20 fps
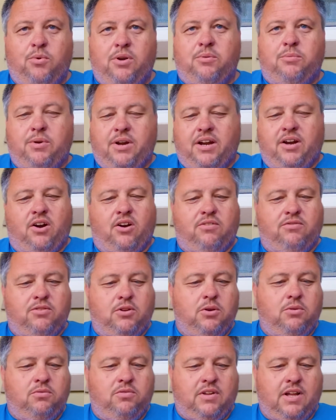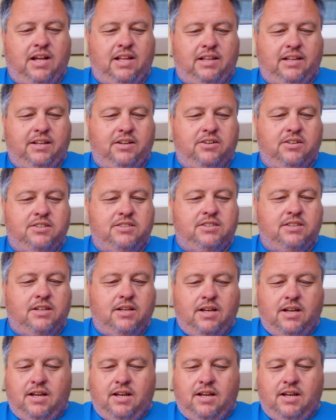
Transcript: we rig our float and fly leaders.